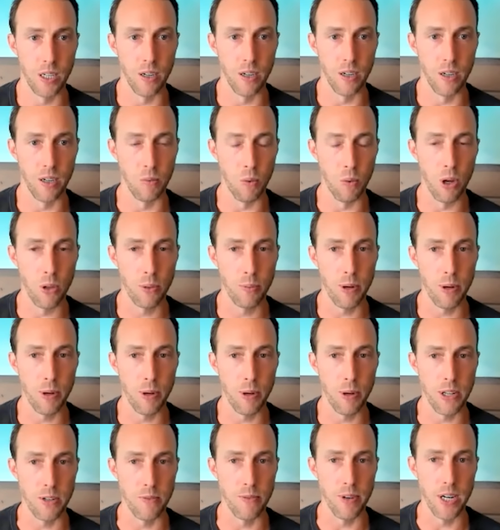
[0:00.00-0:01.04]
Yeah, wealth
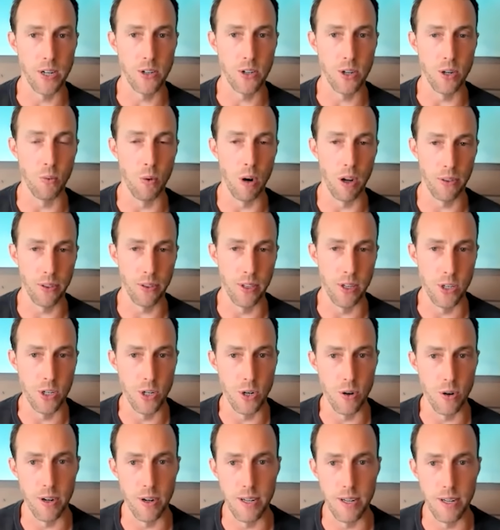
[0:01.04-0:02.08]
preservation, wealth
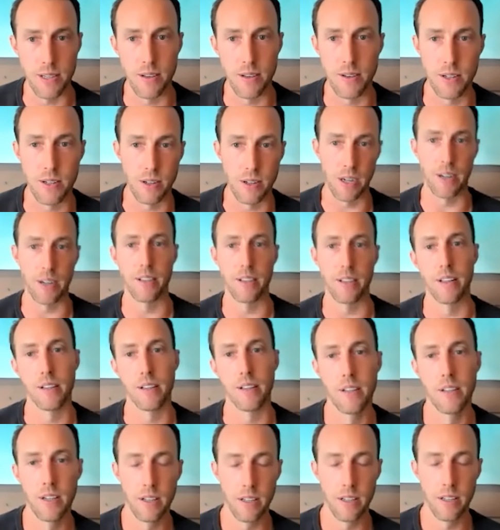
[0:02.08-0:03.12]
insurance, those are kind of
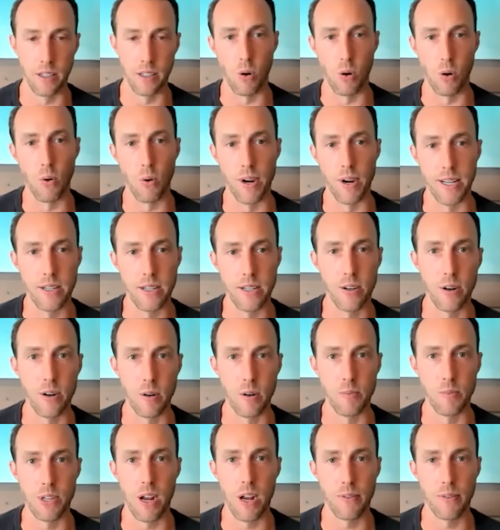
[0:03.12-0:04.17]
the coin
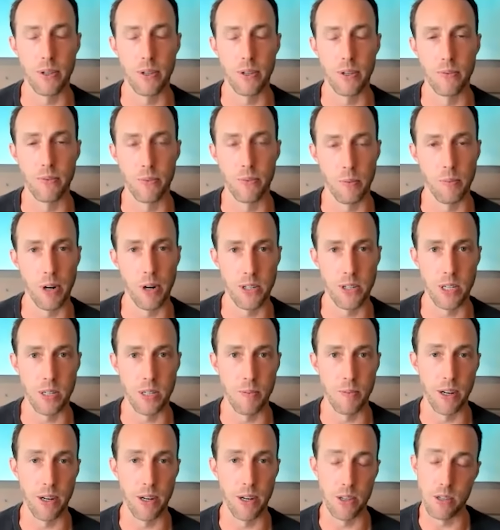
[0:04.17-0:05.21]
terms often for
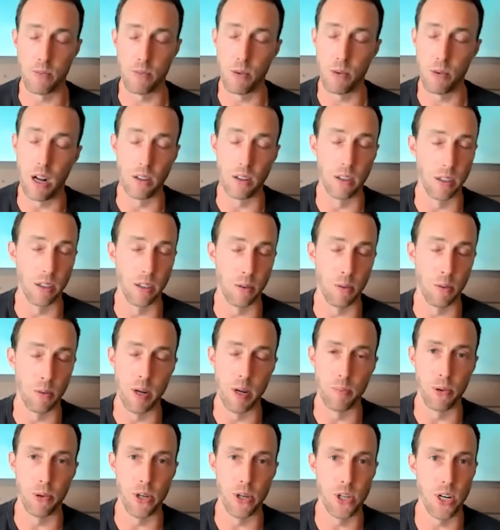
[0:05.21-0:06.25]
precious metals. Raoul, look,
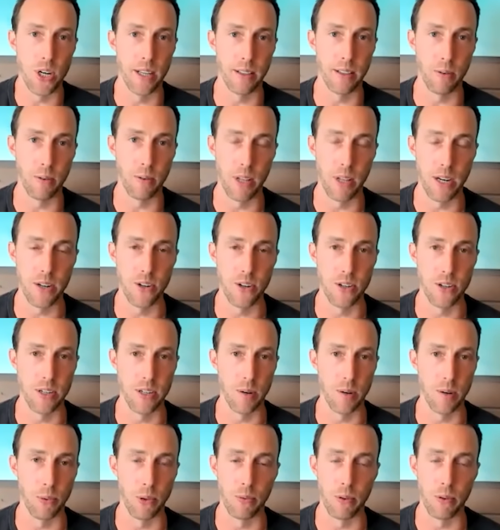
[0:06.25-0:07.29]
we appreciate the
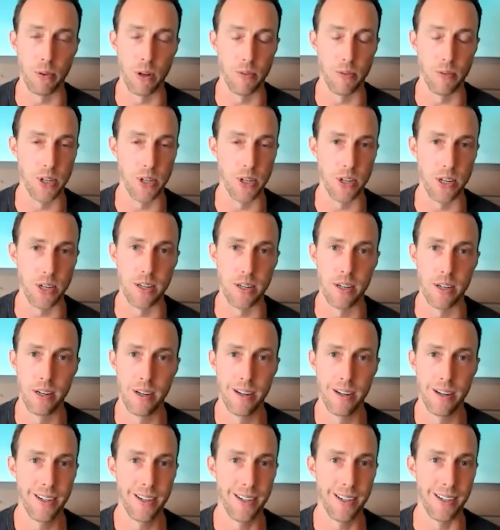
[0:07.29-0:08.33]
relationship with Real Vision.
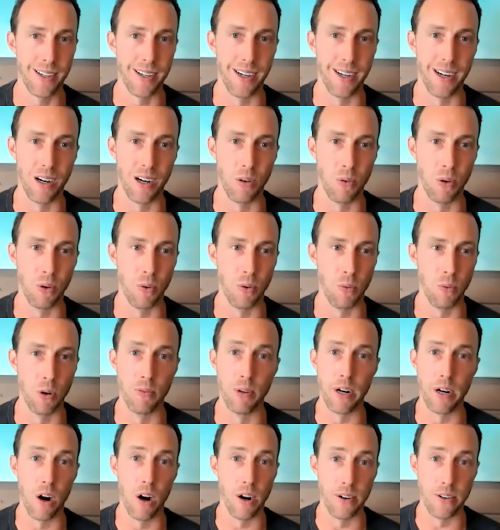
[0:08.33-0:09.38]
We're
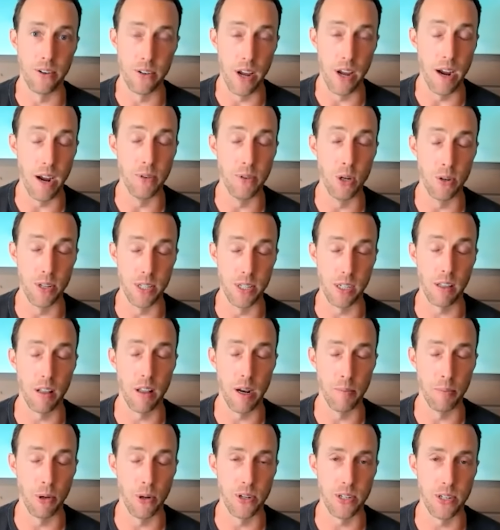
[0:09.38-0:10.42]
very honored to have you as a client
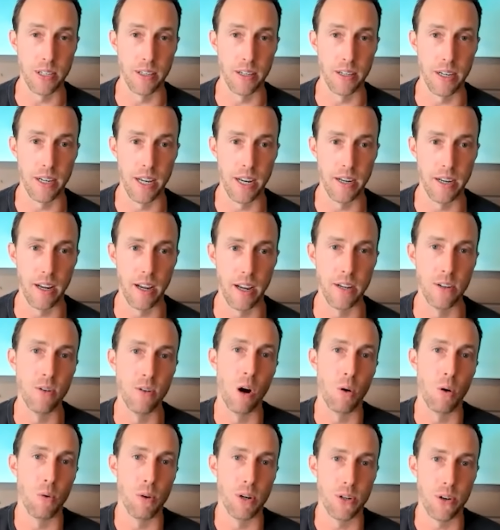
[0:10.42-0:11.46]
personally. And
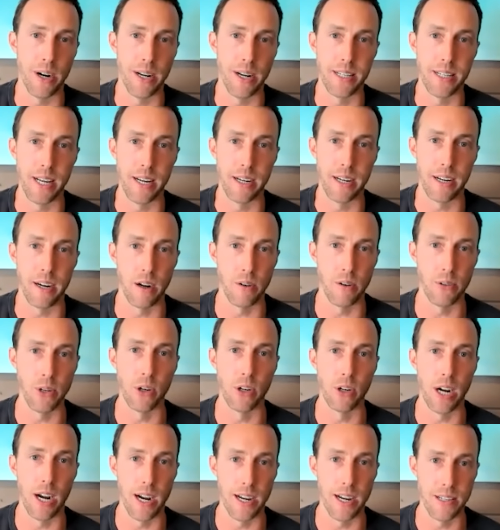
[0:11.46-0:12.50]
we try to take care of your
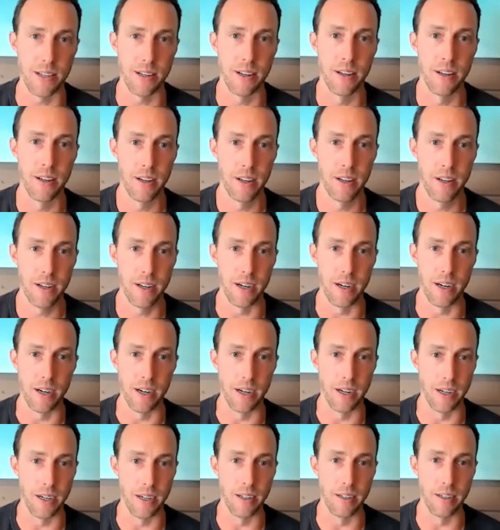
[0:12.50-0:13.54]
guys
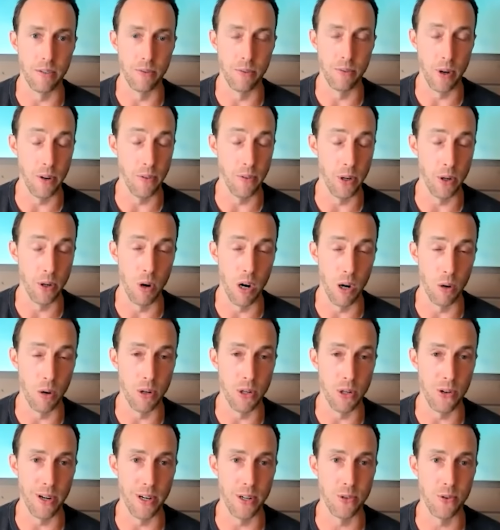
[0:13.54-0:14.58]
very, very well. We try
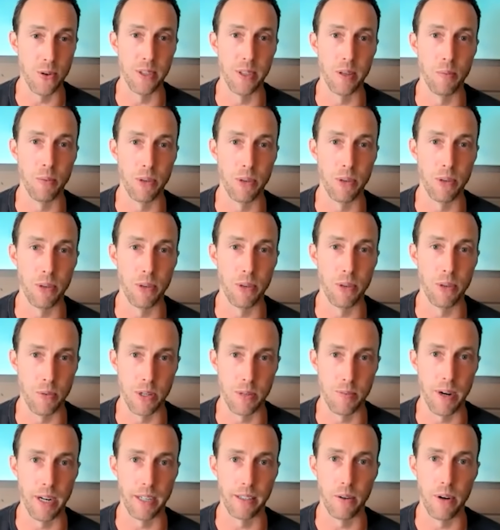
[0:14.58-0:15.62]
to treat them with the same
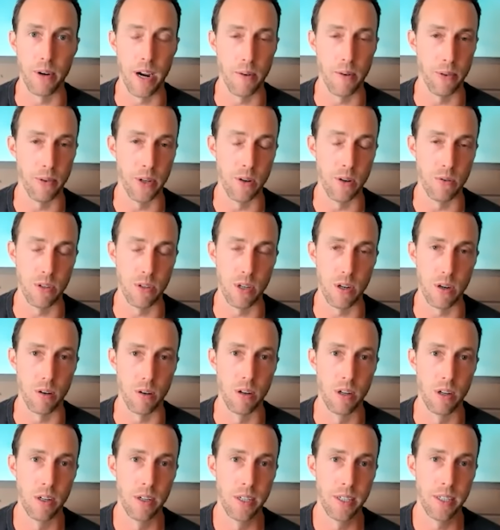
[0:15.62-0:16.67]
respect that we have for you. So,
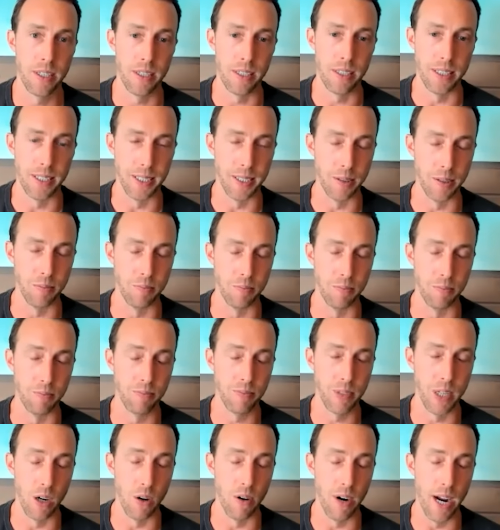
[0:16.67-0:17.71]

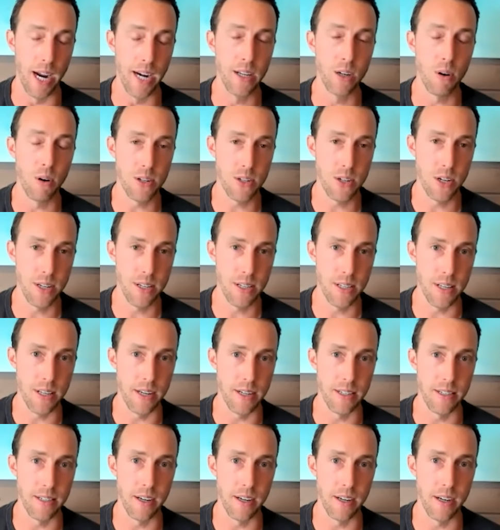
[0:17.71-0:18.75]
any questions
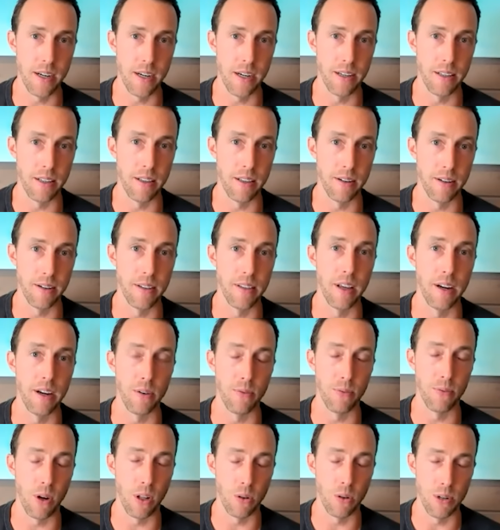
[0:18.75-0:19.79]
that your
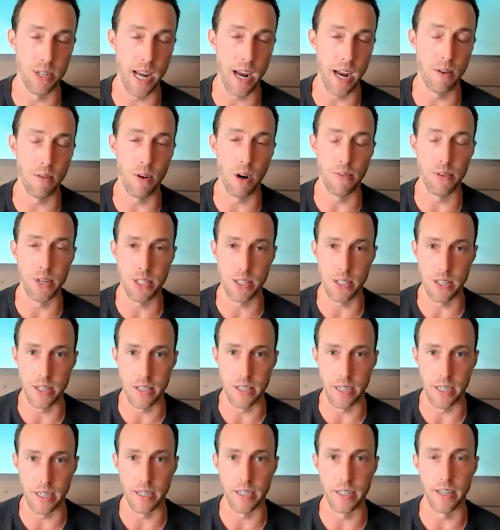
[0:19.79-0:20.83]
followers have, obviously
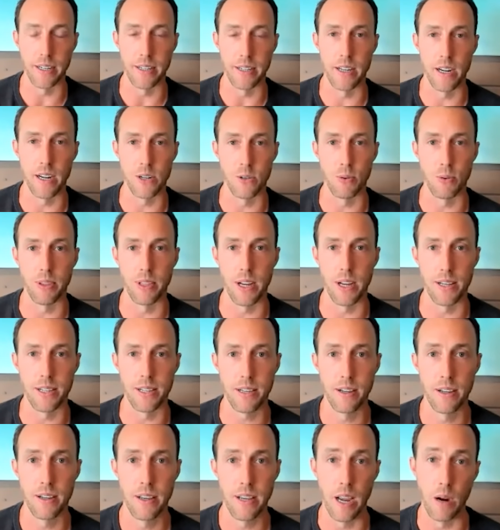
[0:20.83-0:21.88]
they can get in touch with us.
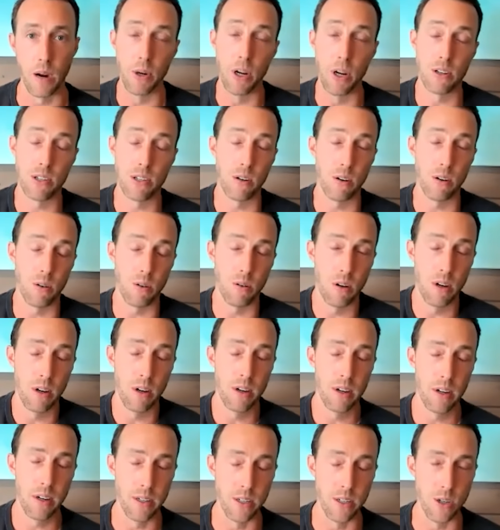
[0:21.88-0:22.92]
And we also
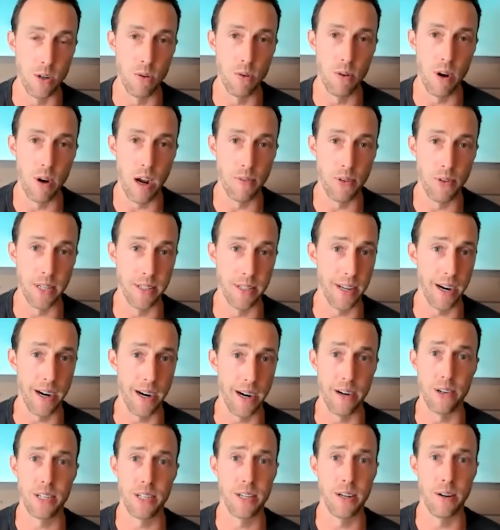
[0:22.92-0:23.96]
do have an
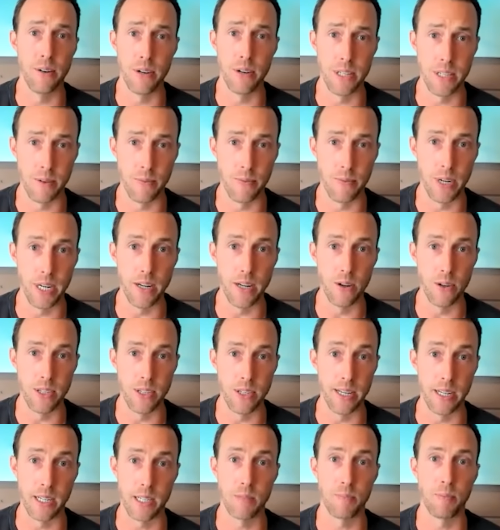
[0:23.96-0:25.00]
entire series of videos
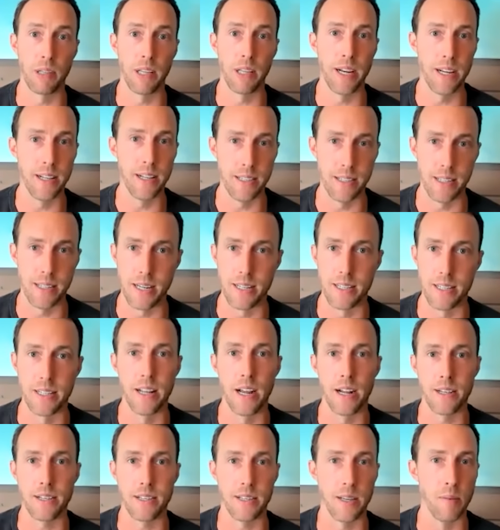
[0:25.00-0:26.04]
that explains these
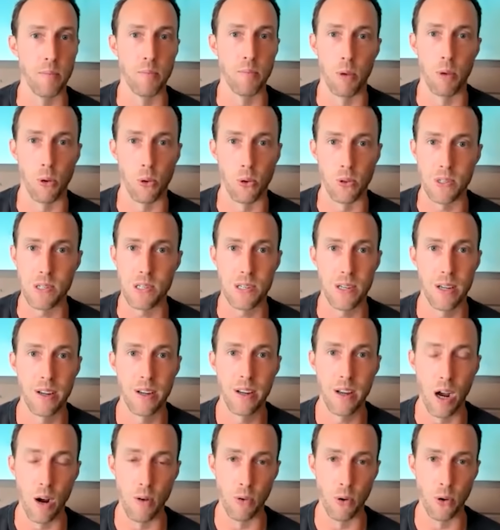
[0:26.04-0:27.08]
nuts and bolts
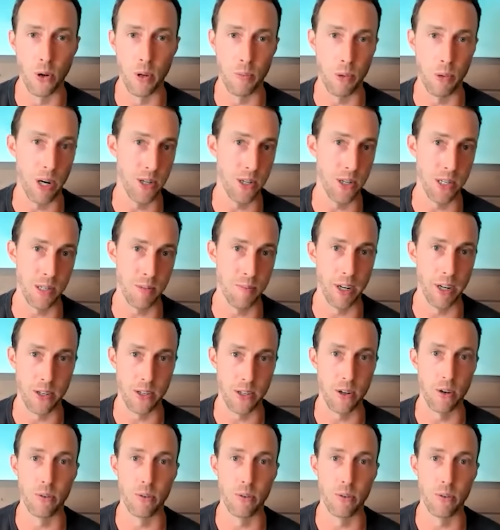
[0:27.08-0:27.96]
of owning precious metals.